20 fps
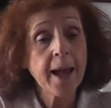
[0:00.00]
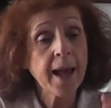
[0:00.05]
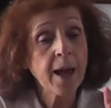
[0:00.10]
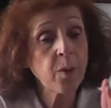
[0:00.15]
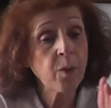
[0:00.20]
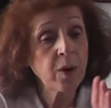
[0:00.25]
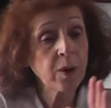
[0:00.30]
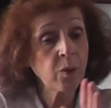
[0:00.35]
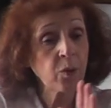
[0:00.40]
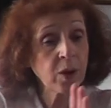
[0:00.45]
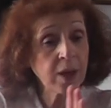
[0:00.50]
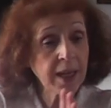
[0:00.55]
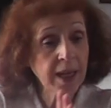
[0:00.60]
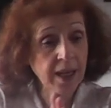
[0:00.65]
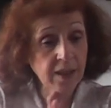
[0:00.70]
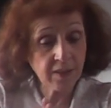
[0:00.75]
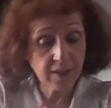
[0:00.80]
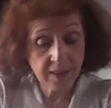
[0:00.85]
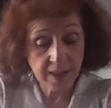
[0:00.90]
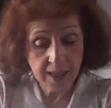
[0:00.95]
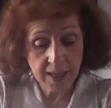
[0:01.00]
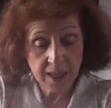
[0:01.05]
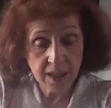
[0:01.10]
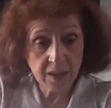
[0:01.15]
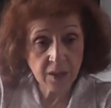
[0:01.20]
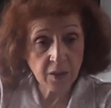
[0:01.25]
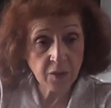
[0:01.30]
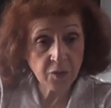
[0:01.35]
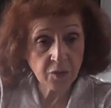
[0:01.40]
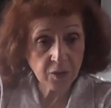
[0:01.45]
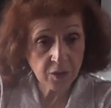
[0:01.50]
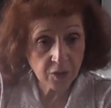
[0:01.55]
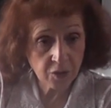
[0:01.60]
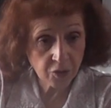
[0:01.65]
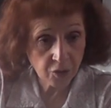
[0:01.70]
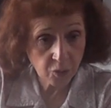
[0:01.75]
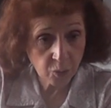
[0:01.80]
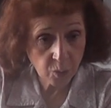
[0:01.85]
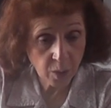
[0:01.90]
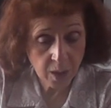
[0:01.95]
And when we get to the end of
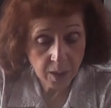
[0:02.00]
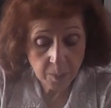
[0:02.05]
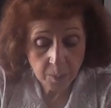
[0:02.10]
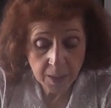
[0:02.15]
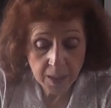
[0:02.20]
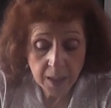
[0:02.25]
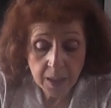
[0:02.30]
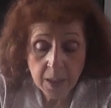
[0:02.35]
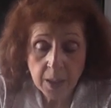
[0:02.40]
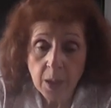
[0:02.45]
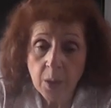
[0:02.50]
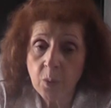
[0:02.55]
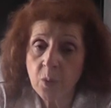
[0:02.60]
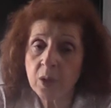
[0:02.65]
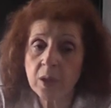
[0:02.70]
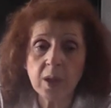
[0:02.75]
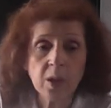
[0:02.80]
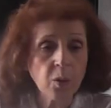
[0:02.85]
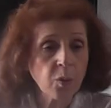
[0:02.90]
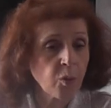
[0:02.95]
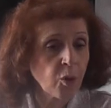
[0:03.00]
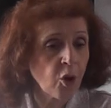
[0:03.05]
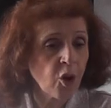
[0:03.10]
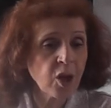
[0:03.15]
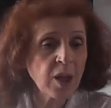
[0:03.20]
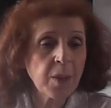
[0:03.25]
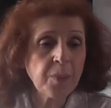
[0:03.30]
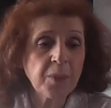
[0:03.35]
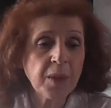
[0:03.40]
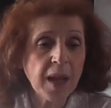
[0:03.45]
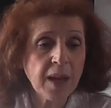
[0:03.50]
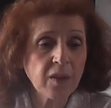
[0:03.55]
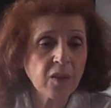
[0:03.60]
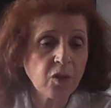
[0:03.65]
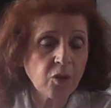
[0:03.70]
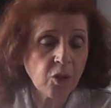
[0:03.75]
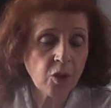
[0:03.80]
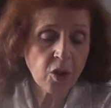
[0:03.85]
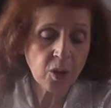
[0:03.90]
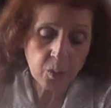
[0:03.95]
Deuteronomy, we're going to roll up that
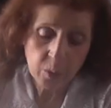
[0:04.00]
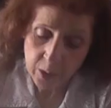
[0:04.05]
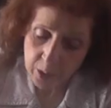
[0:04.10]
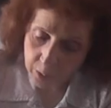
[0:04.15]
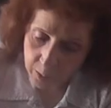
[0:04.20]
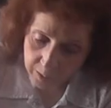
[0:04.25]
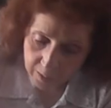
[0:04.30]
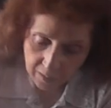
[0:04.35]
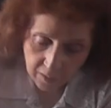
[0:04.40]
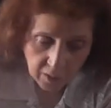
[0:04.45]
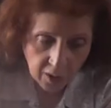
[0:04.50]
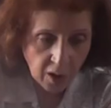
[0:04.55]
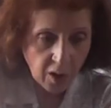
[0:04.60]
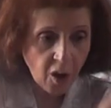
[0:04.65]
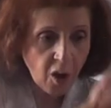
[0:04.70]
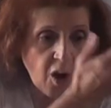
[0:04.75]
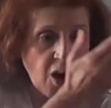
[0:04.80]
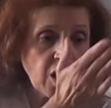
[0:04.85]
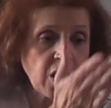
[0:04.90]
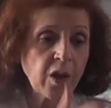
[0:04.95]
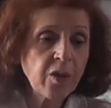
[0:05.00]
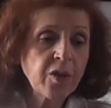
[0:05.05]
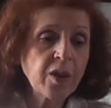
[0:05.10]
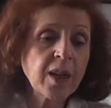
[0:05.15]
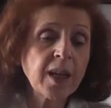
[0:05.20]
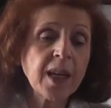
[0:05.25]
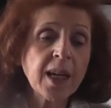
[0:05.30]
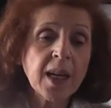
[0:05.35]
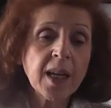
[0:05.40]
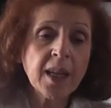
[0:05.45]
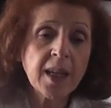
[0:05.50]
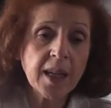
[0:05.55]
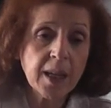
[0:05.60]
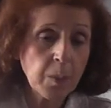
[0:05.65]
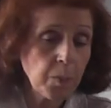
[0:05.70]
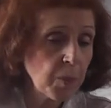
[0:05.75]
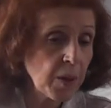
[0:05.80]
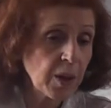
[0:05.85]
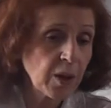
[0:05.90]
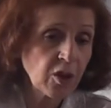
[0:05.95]
scroll and we're going to start all over again
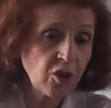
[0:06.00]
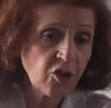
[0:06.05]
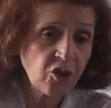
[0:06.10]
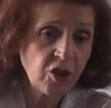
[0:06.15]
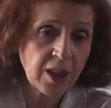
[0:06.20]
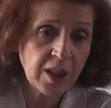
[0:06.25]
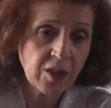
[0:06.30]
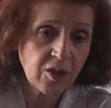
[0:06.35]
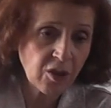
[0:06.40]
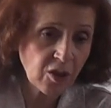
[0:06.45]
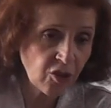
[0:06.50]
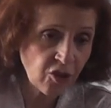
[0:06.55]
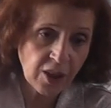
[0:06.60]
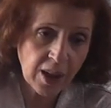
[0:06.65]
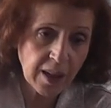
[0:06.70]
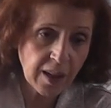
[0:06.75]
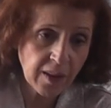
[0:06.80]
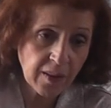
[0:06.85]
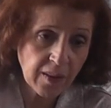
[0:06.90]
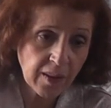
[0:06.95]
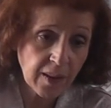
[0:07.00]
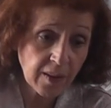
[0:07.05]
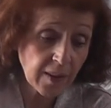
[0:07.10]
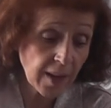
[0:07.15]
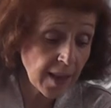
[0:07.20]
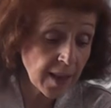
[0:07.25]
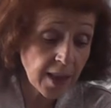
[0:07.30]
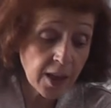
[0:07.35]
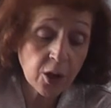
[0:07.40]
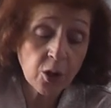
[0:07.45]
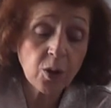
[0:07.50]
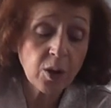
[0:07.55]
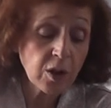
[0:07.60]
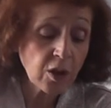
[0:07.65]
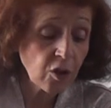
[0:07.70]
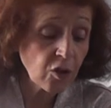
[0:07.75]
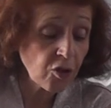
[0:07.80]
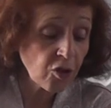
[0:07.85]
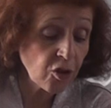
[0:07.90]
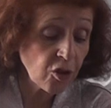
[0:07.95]
in Bereshit Genesis. And they're
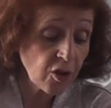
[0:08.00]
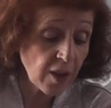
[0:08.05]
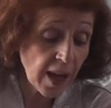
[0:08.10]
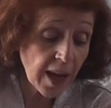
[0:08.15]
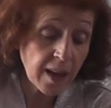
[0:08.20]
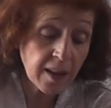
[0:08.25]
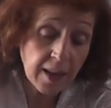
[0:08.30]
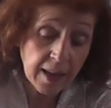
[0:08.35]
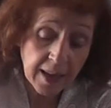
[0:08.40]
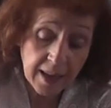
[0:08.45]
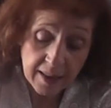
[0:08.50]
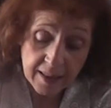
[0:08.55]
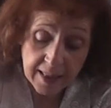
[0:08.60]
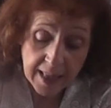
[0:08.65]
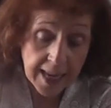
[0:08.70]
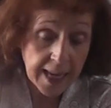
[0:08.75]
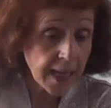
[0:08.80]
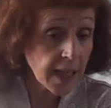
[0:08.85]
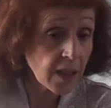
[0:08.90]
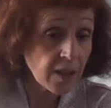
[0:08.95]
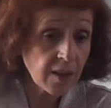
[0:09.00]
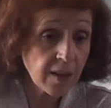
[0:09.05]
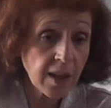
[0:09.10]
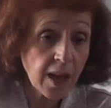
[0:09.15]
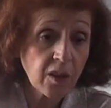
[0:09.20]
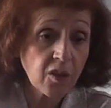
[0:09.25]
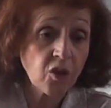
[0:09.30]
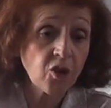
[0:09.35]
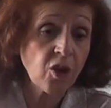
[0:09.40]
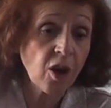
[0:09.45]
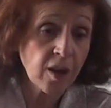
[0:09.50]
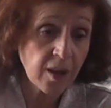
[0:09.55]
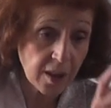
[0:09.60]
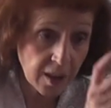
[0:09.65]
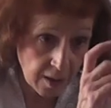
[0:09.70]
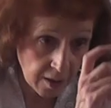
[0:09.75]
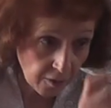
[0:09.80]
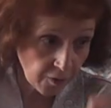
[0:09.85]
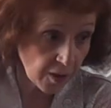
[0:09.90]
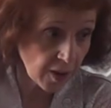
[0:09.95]
going to do that, the end and that start
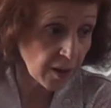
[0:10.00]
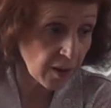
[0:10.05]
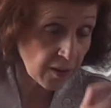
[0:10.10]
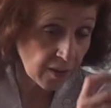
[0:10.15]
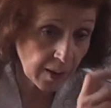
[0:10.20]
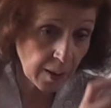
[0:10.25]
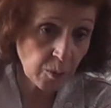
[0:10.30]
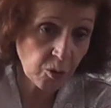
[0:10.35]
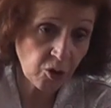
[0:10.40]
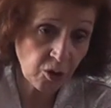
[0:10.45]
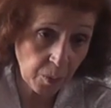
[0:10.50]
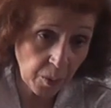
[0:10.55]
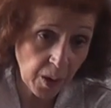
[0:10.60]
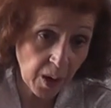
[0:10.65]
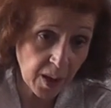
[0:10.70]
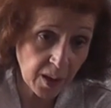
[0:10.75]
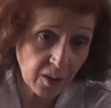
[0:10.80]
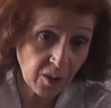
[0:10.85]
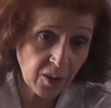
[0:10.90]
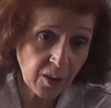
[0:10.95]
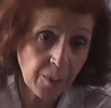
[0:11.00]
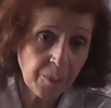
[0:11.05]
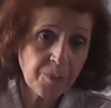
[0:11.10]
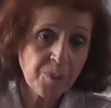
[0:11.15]
in the very same Shabbat.